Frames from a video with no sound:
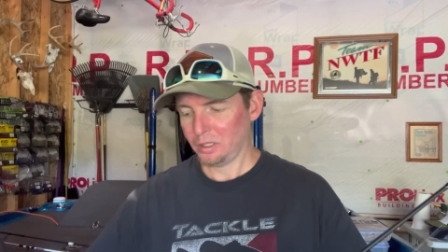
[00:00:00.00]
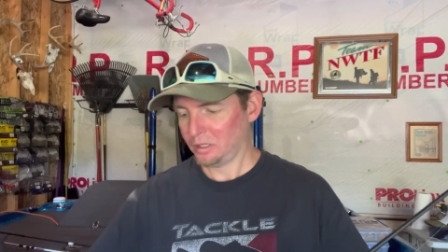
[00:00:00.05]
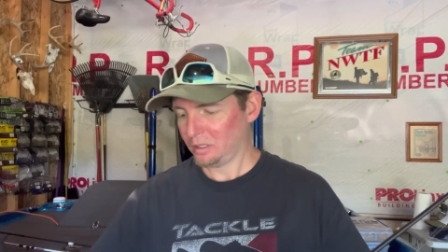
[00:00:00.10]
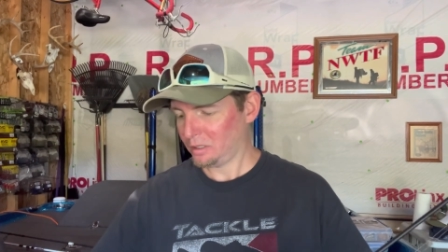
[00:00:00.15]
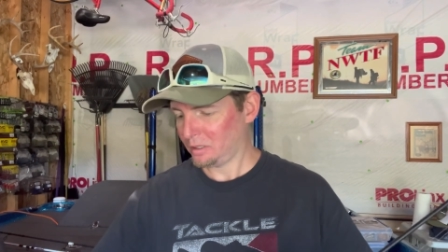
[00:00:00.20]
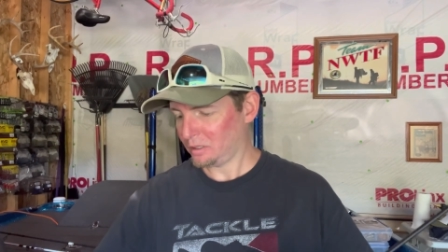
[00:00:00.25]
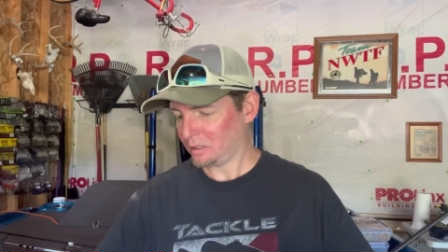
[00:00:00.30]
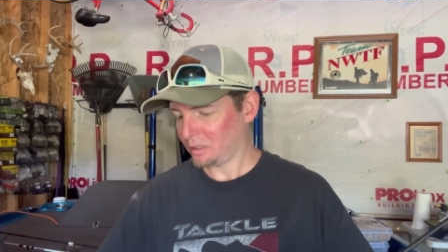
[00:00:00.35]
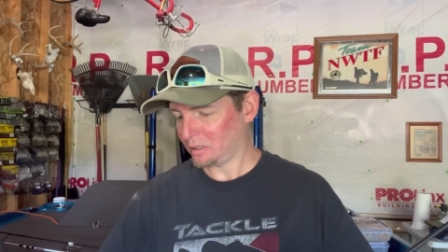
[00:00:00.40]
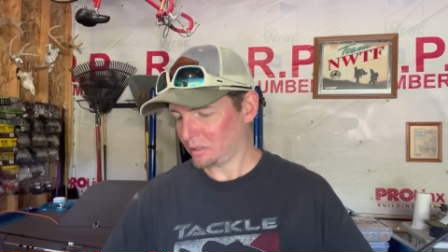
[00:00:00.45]

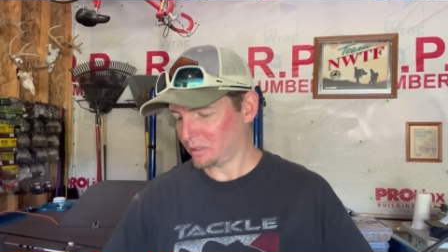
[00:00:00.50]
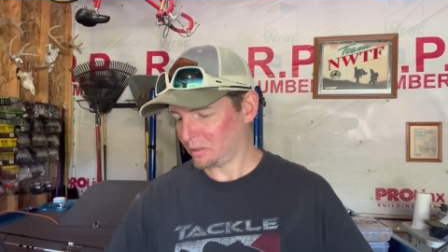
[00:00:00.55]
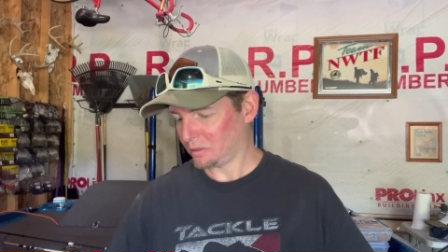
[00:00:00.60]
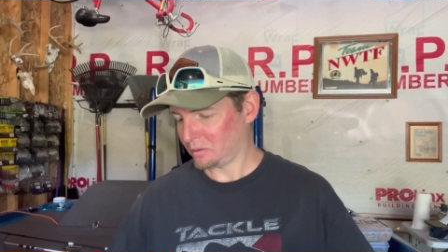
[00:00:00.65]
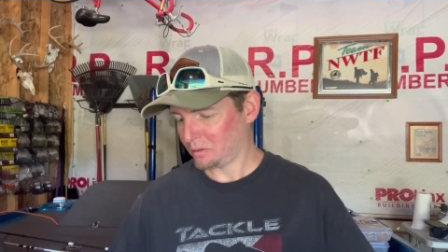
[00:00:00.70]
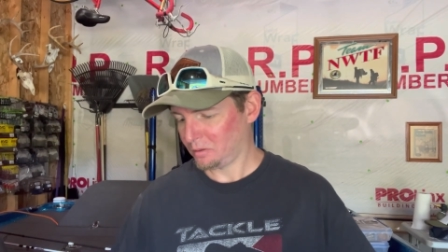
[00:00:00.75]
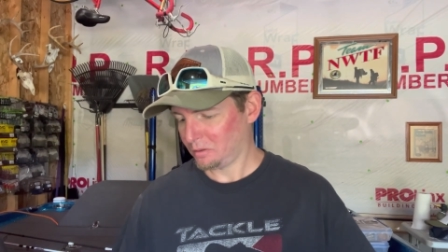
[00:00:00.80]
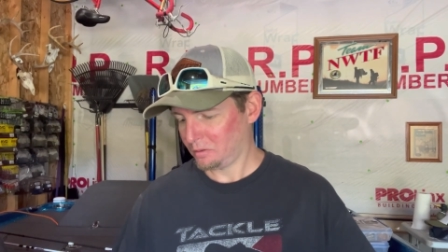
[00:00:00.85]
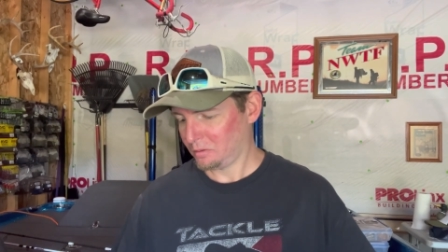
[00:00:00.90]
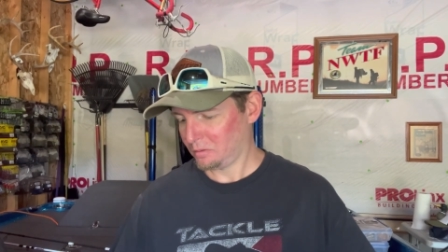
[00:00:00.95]

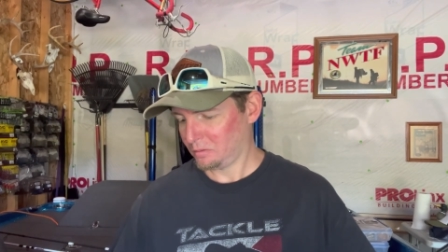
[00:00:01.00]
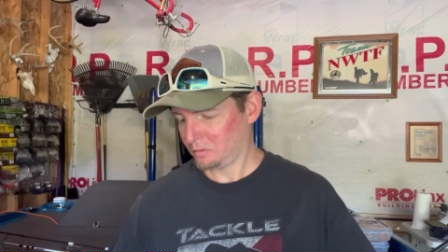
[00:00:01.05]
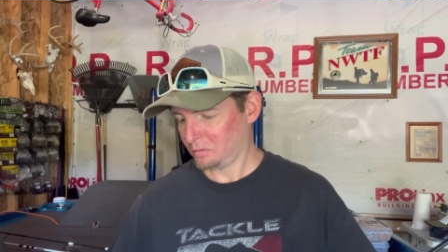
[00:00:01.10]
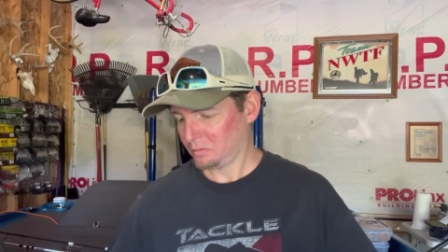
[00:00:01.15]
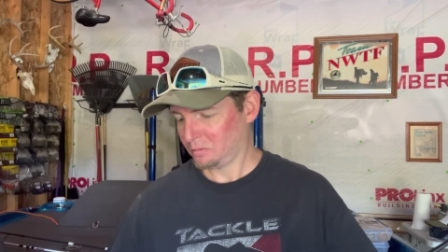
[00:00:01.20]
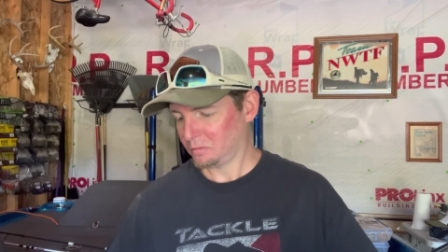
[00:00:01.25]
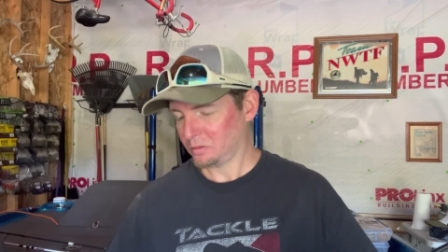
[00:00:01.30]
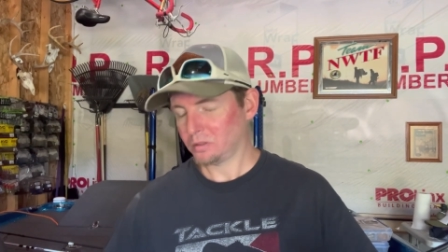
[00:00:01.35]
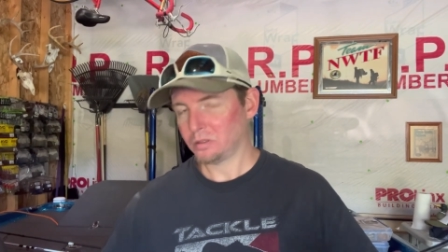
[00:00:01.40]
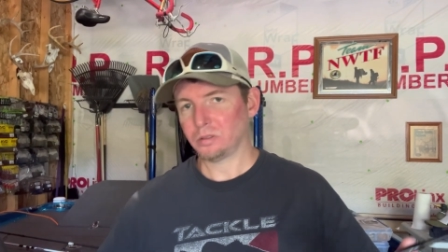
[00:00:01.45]

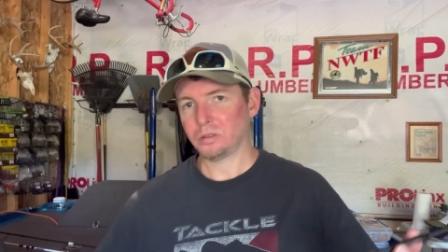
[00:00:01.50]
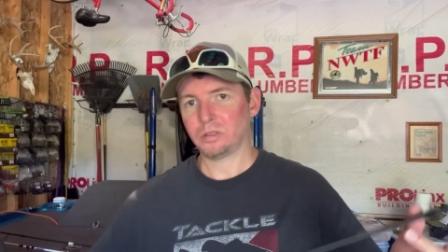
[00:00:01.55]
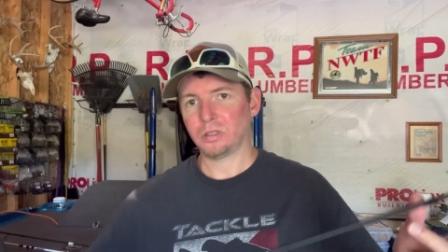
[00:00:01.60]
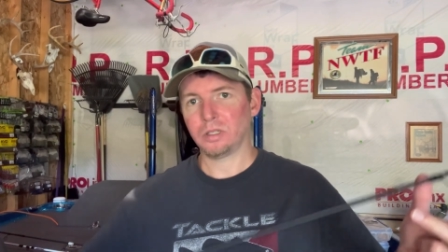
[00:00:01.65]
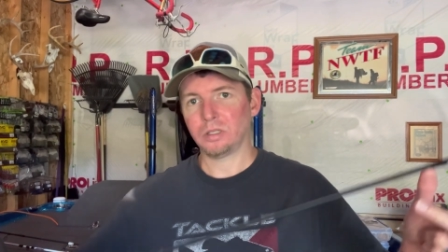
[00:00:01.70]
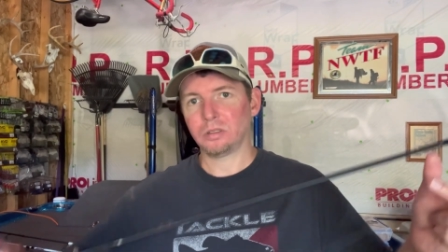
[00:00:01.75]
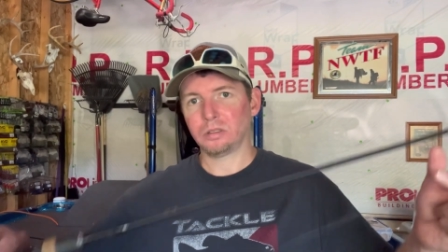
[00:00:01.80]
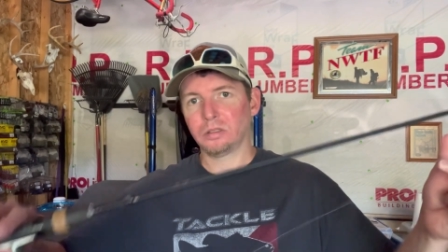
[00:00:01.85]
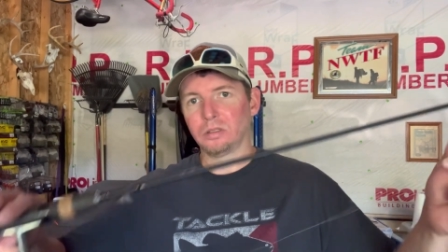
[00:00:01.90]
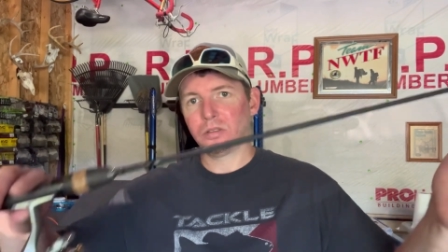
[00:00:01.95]
good
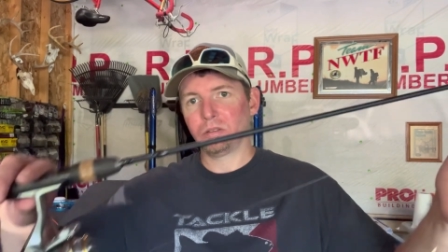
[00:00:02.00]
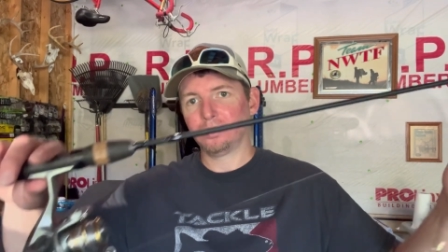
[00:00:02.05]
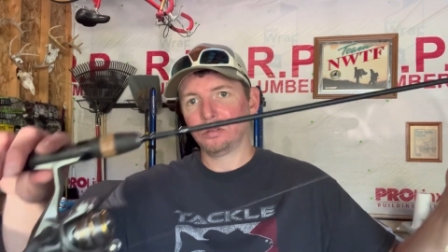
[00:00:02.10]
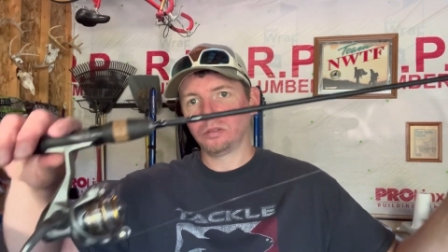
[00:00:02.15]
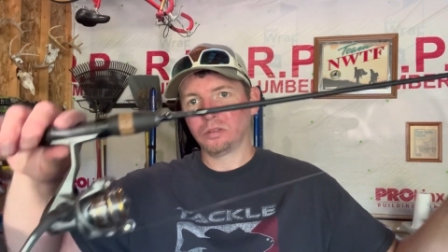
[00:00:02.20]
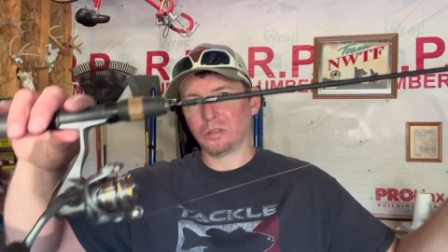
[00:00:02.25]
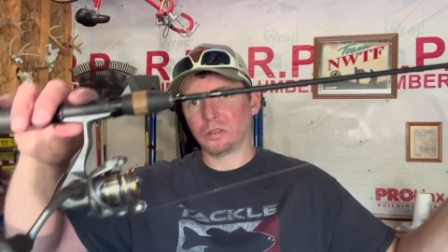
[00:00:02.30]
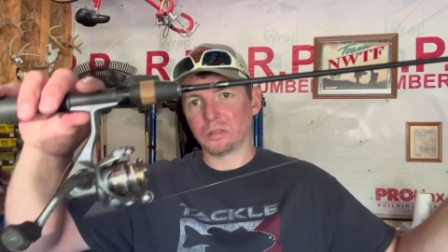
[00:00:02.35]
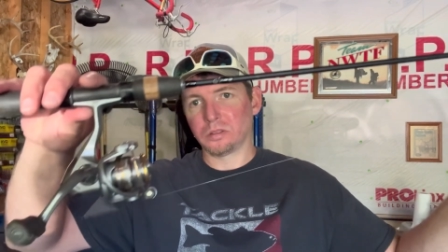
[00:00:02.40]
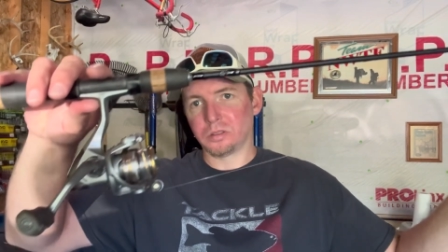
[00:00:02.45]
thing to use
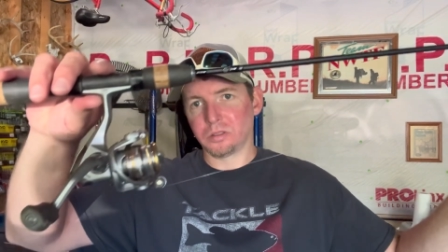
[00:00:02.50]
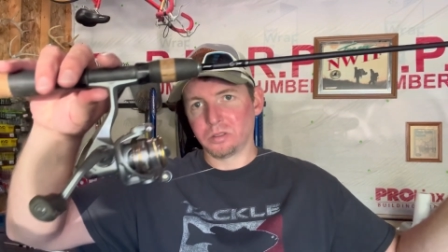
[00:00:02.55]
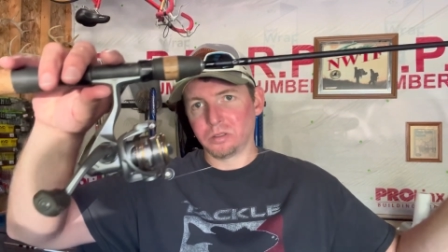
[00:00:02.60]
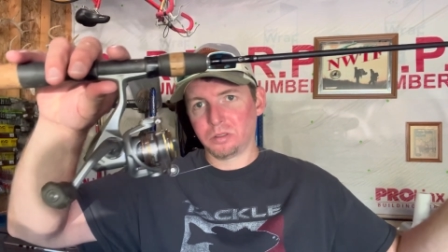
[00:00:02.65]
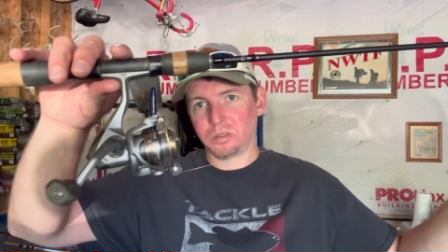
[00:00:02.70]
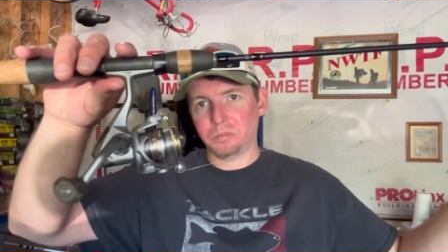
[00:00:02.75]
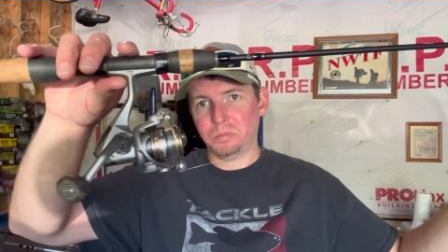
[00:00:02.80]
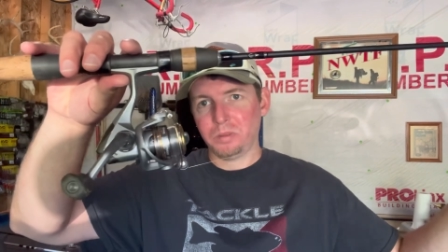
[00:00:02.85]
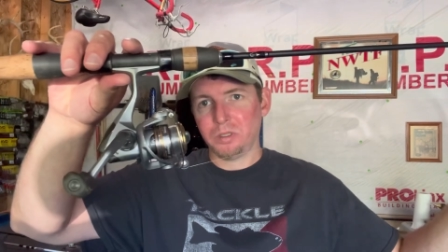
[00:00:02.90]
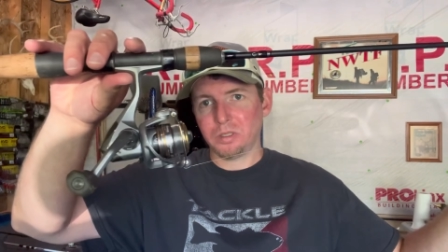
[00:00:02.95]
is
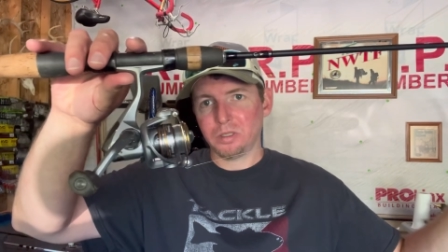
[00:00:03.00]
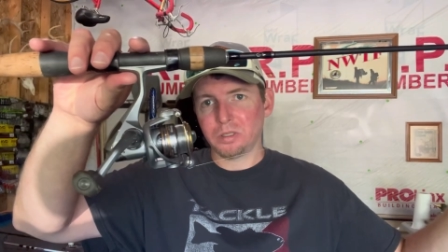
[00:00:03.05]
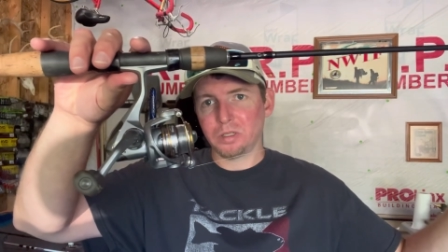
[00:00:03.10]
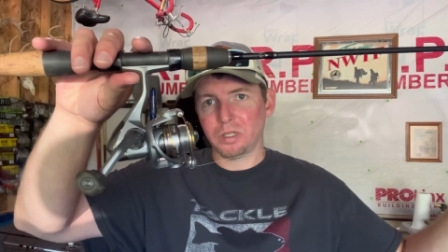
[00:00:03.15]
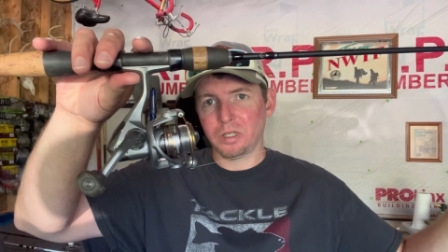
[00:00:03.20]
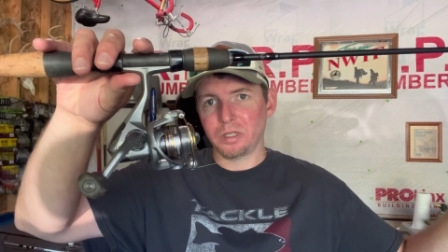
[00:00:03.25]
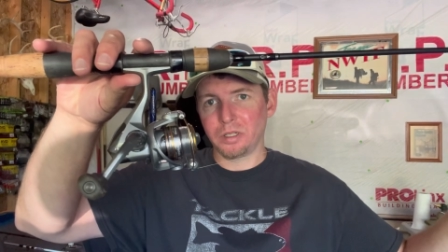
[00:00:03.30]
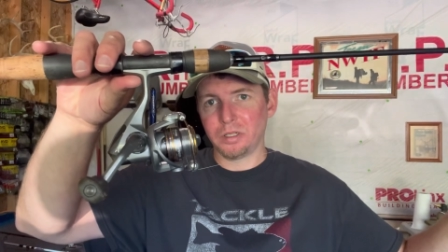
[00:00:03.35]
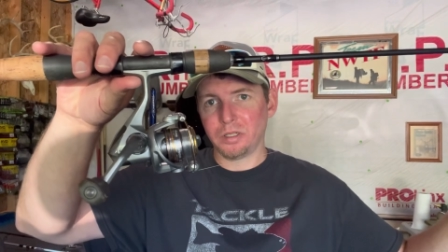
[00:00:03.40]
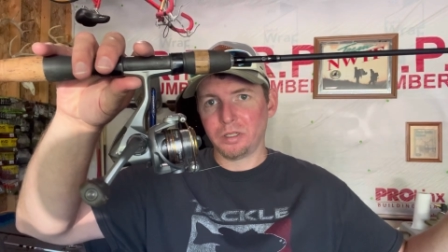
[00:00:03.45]
spinning
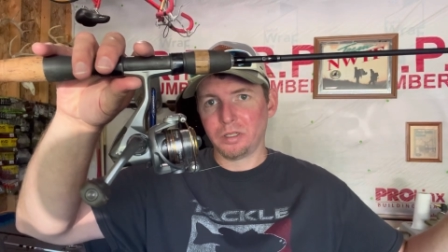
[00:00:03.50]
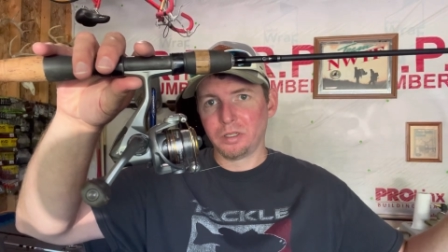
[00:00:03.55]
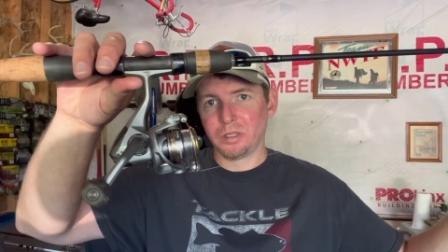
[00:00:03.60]
gear,